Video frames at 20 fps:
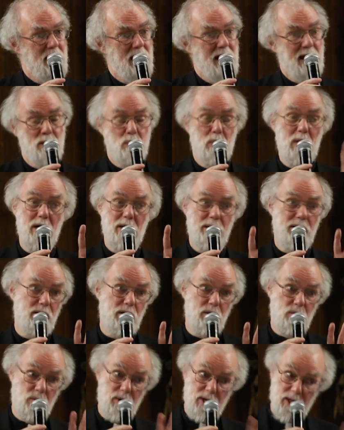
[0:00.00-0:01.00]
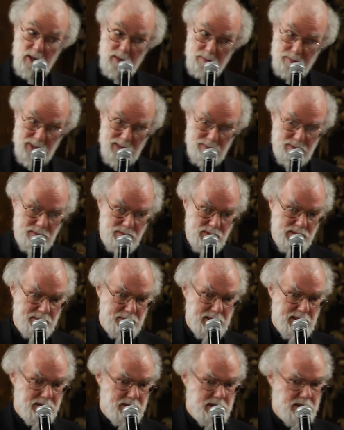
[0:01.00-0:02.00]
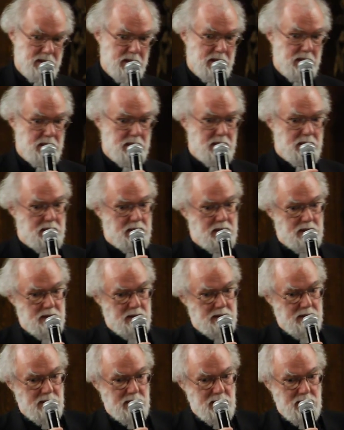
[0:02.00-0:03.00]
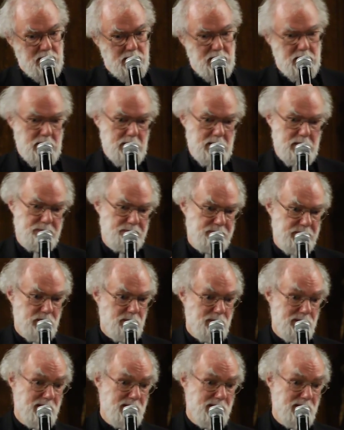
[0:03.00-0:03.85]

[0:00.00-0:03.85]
and while there are real problems about the, you know,